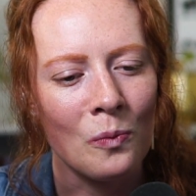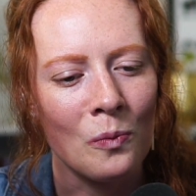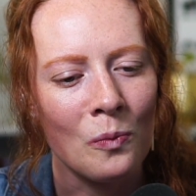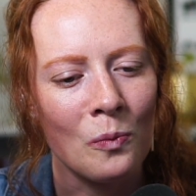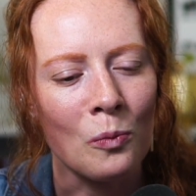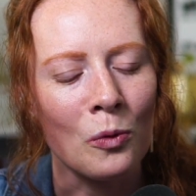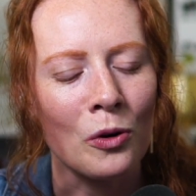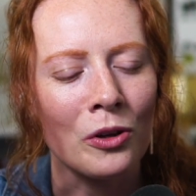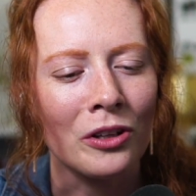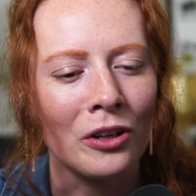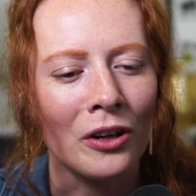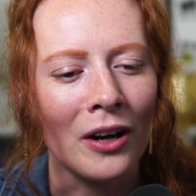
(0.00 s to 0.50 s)

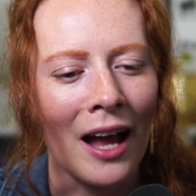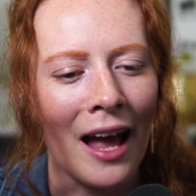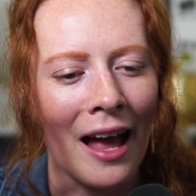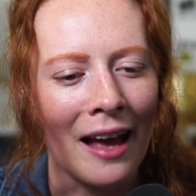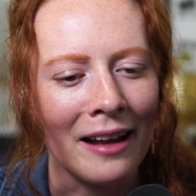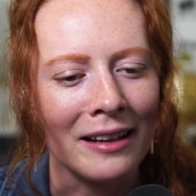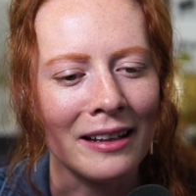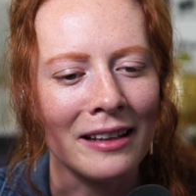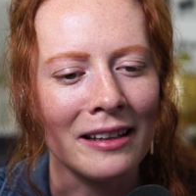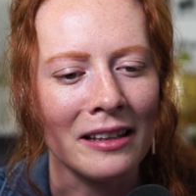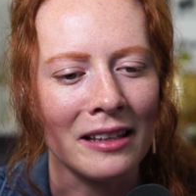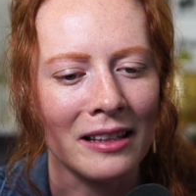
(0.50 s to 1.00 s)
were there
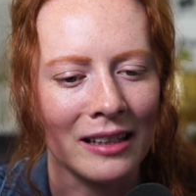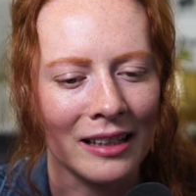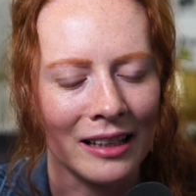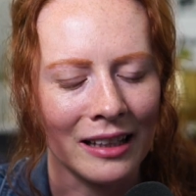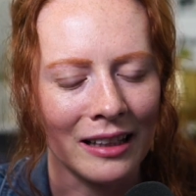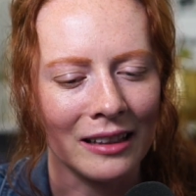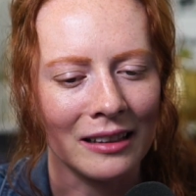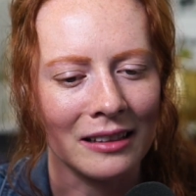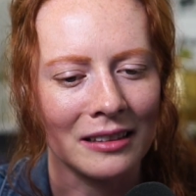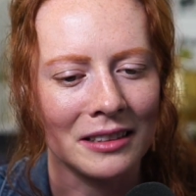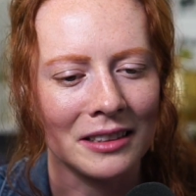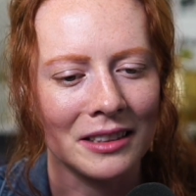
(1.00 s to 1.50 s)
any
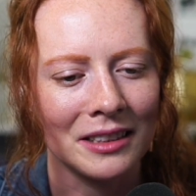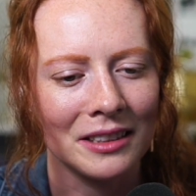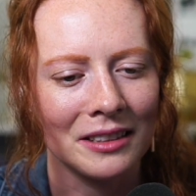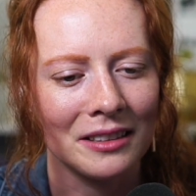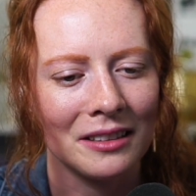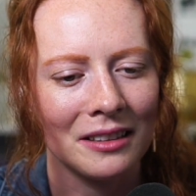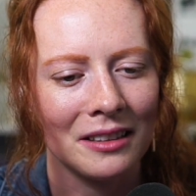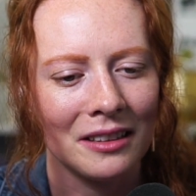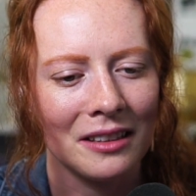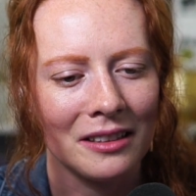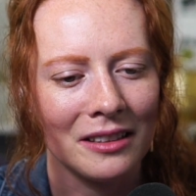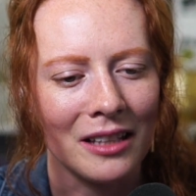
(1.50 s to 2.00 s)
things
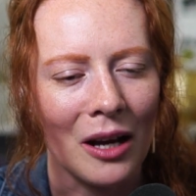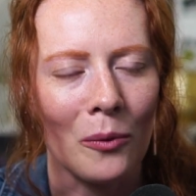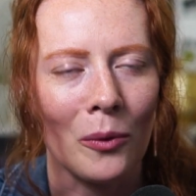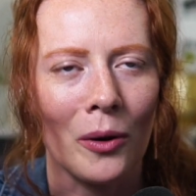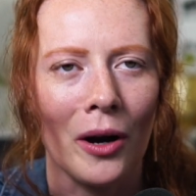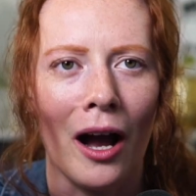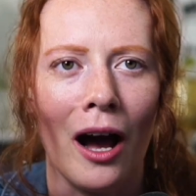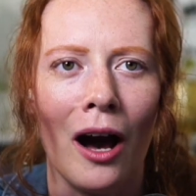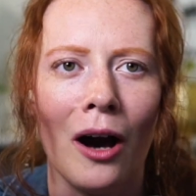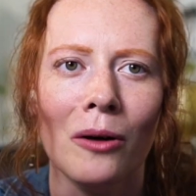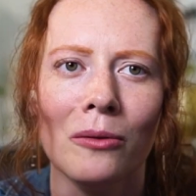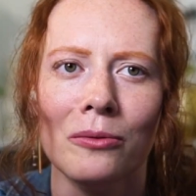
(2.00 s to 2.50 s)
that were
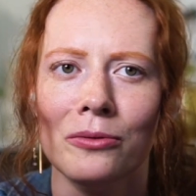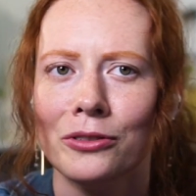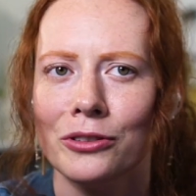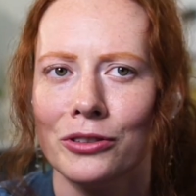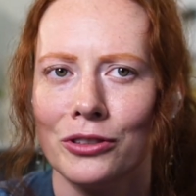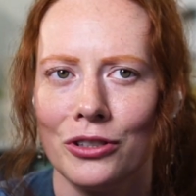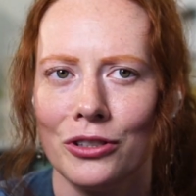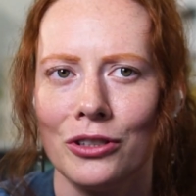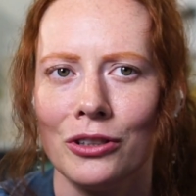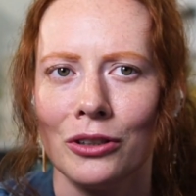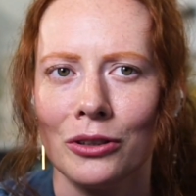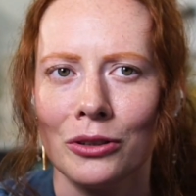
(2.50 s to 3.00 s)
helpful
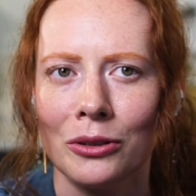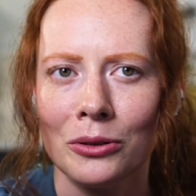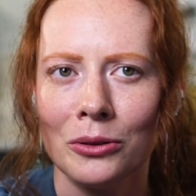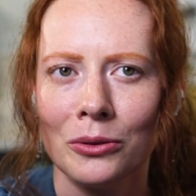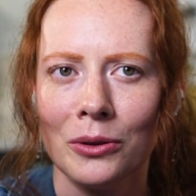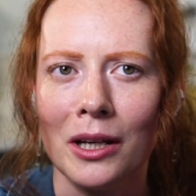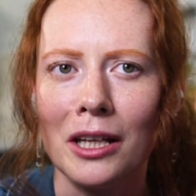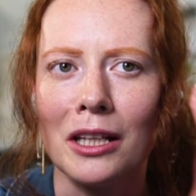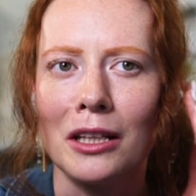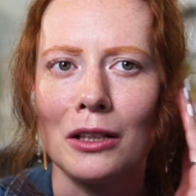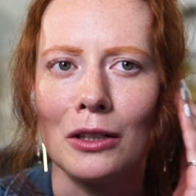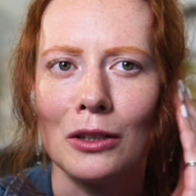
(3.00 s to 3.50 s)
to you
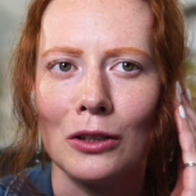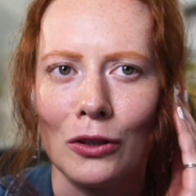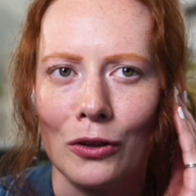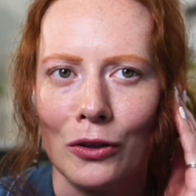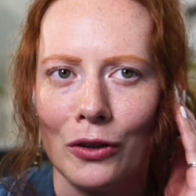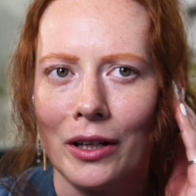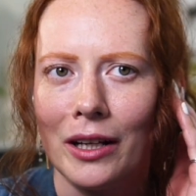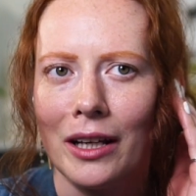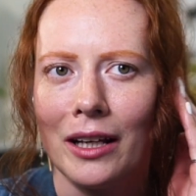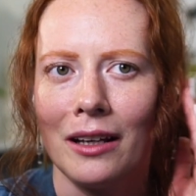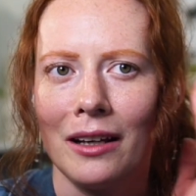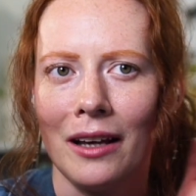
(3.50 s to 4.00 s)
in
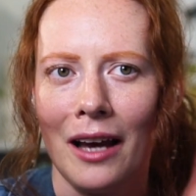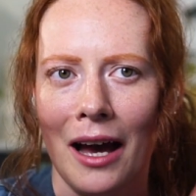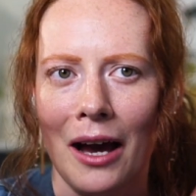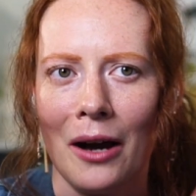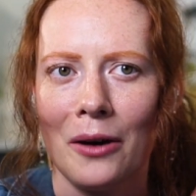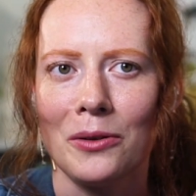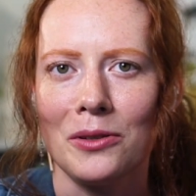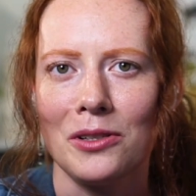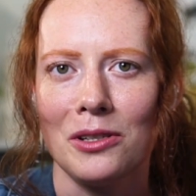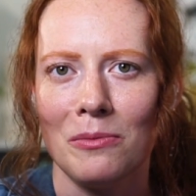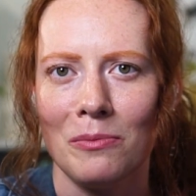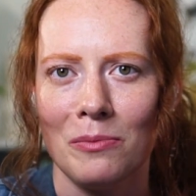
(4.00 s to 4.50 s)
learning how
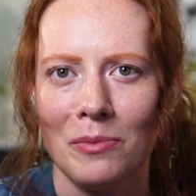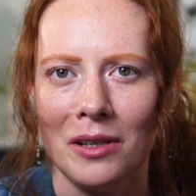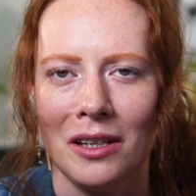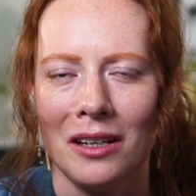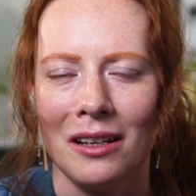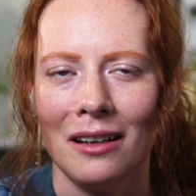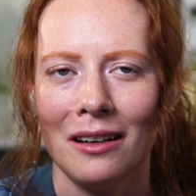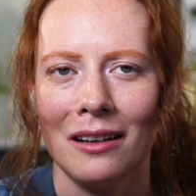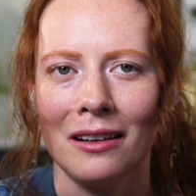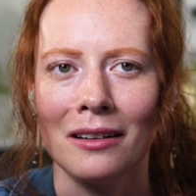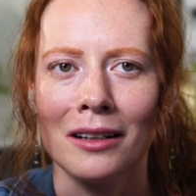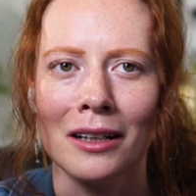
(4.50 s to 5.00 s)
to
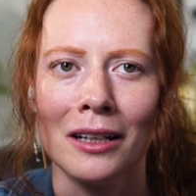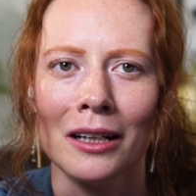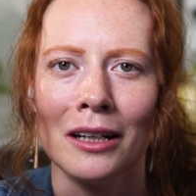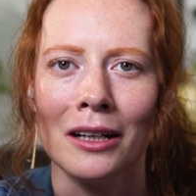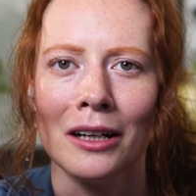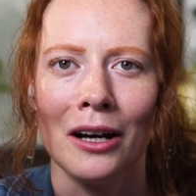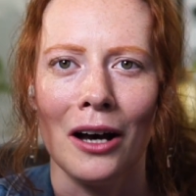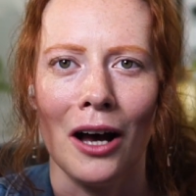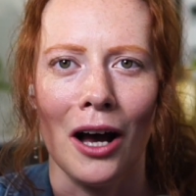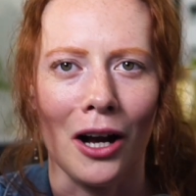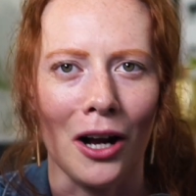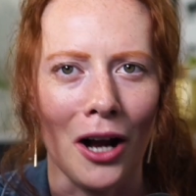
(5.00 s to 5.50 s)
be
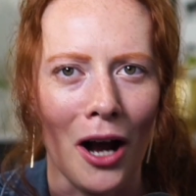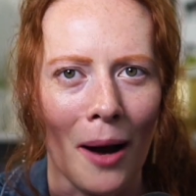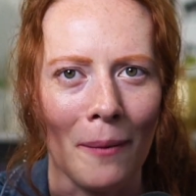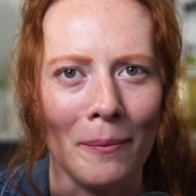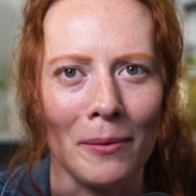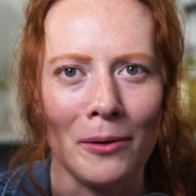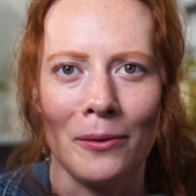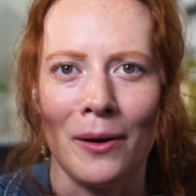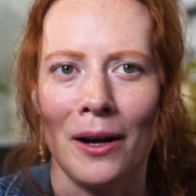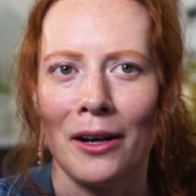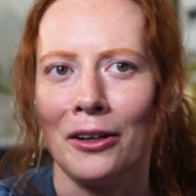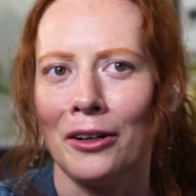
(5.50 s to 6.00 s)
a
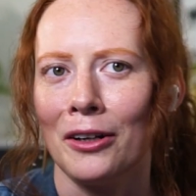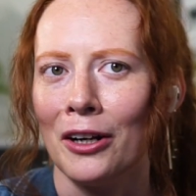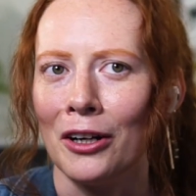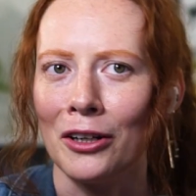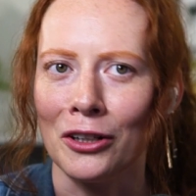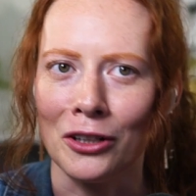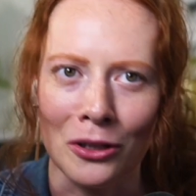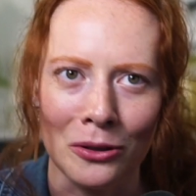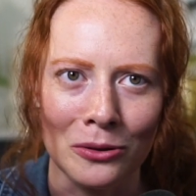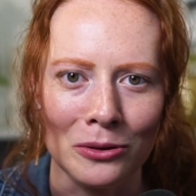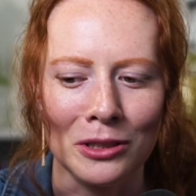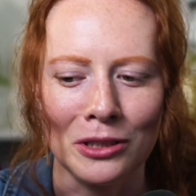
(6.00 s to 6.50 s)
copywriter, a
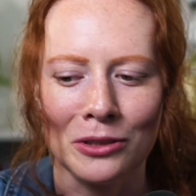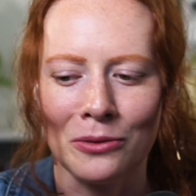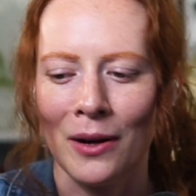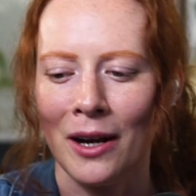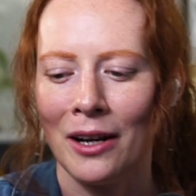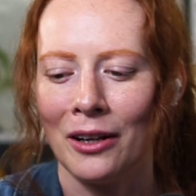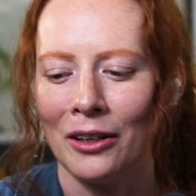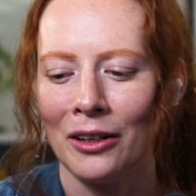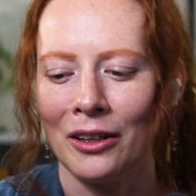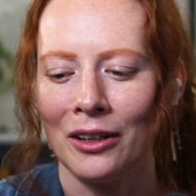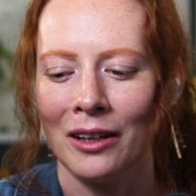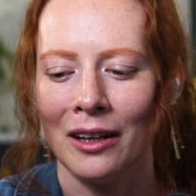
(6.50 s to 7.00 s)

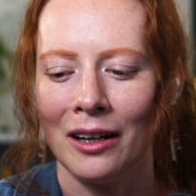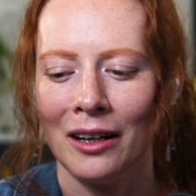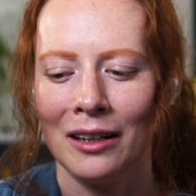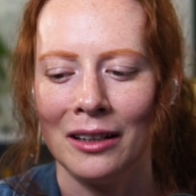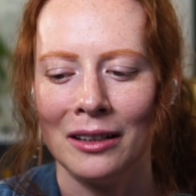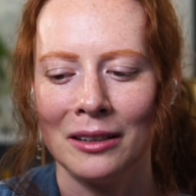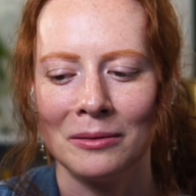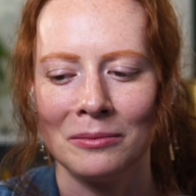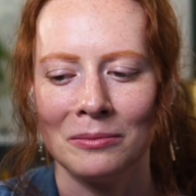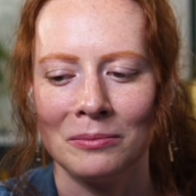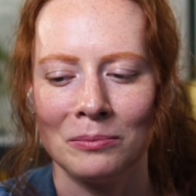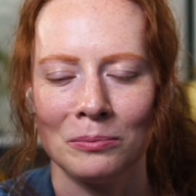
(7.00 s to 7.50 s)
ghostwriter,
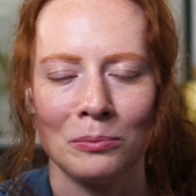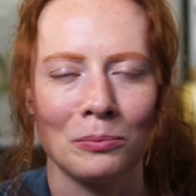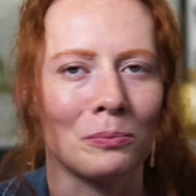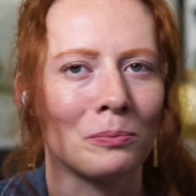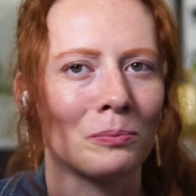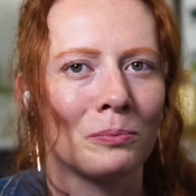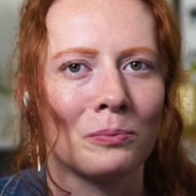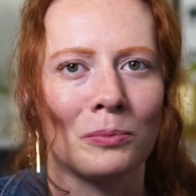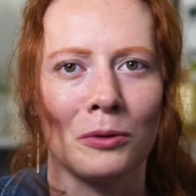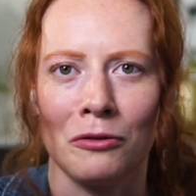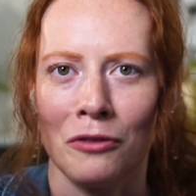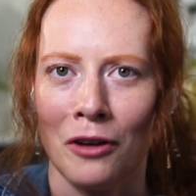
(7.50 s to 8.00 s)
a
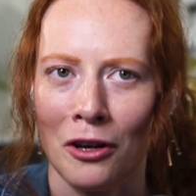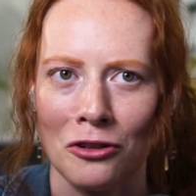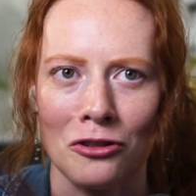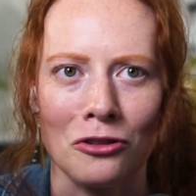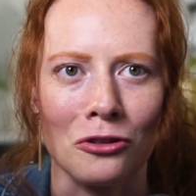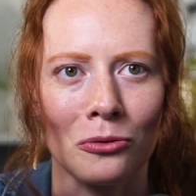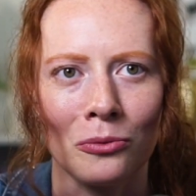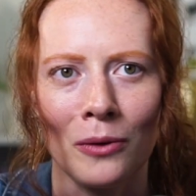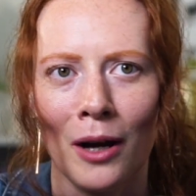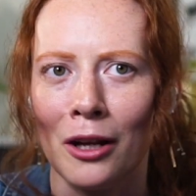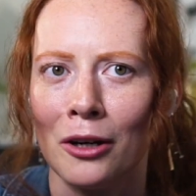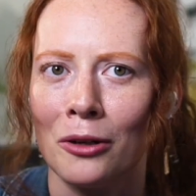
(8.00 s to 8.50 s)
professional
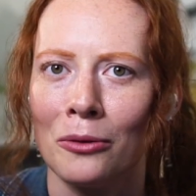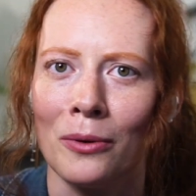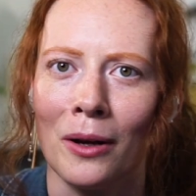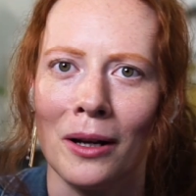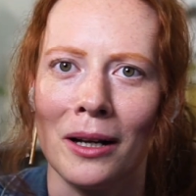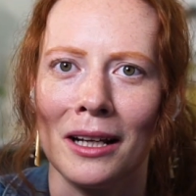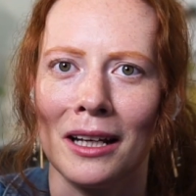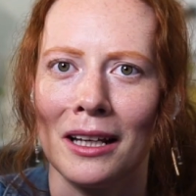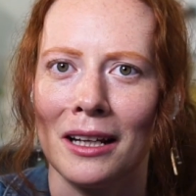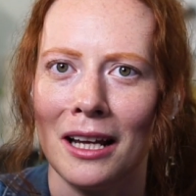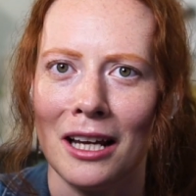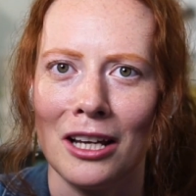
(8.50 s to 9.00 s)
writer
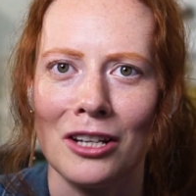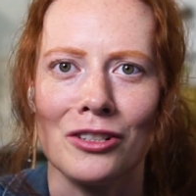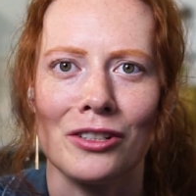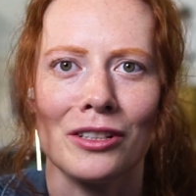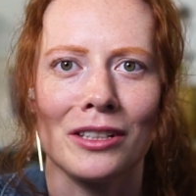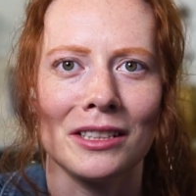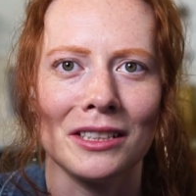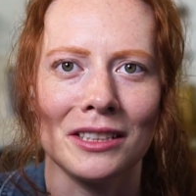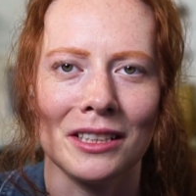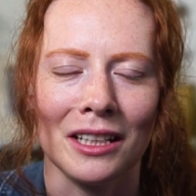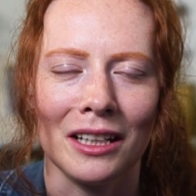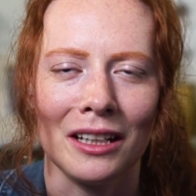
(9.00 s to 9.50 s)
running an
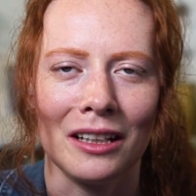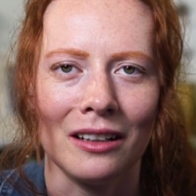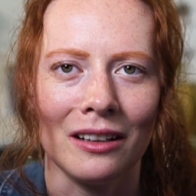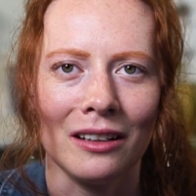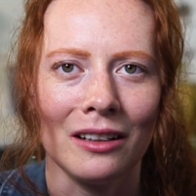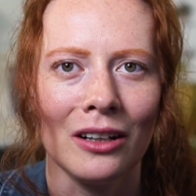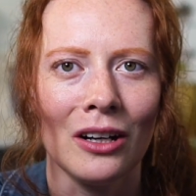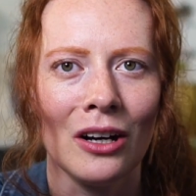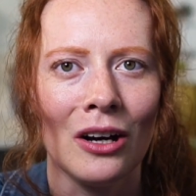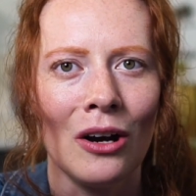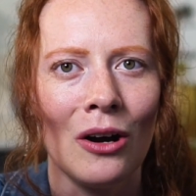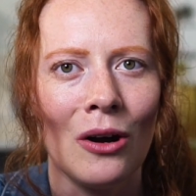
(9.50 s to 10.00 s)
agency?
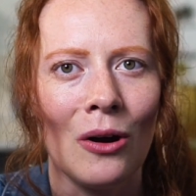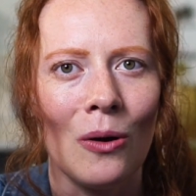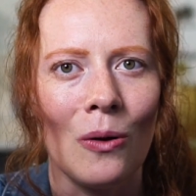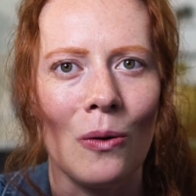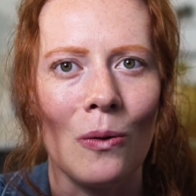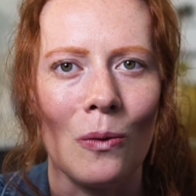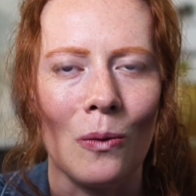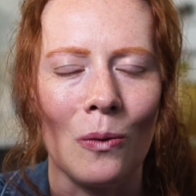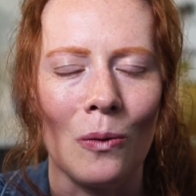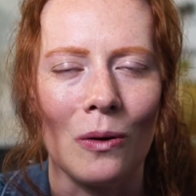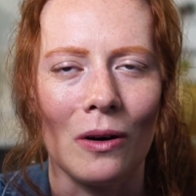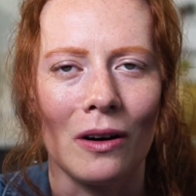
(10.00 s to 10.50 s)

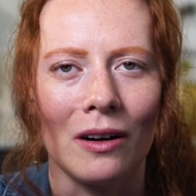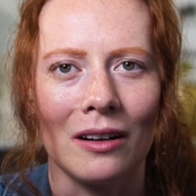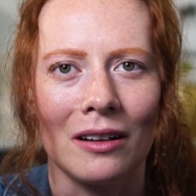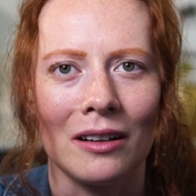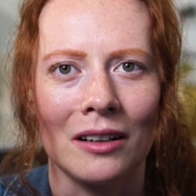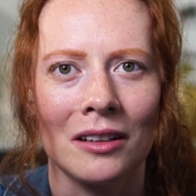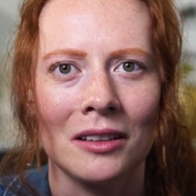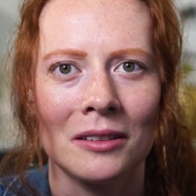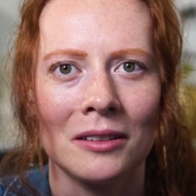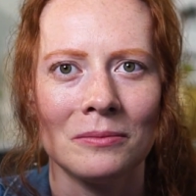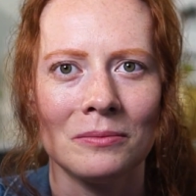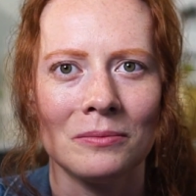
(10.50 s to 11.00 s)

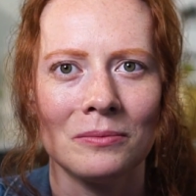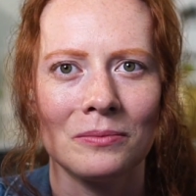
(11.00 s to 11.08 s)
Or